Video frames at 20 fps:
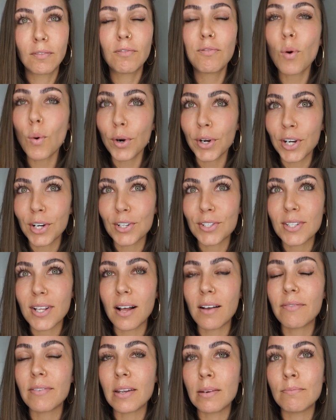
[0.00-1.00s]
for
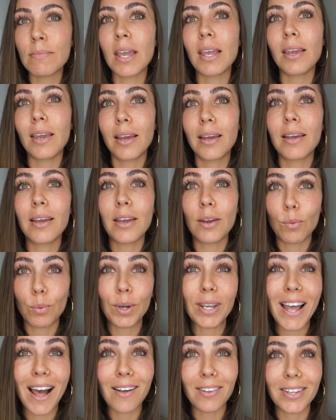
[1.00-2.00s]
yourself and make it a
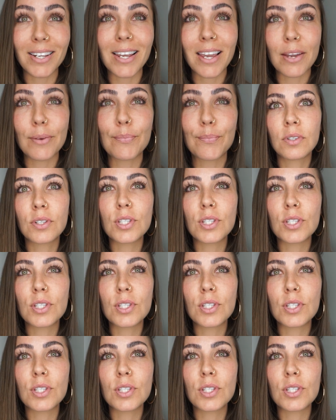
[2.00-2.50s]
reality.